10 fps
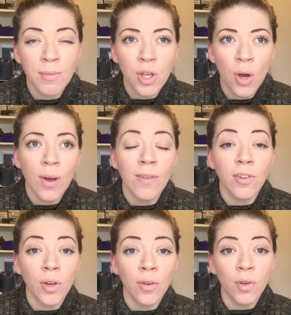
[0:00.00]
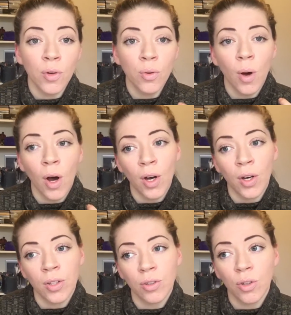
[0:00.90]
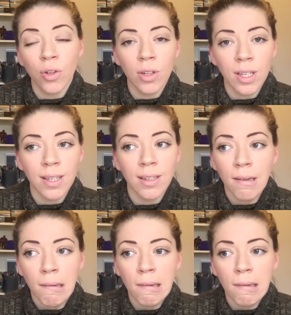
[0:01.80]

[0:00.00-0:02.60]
So if you are currently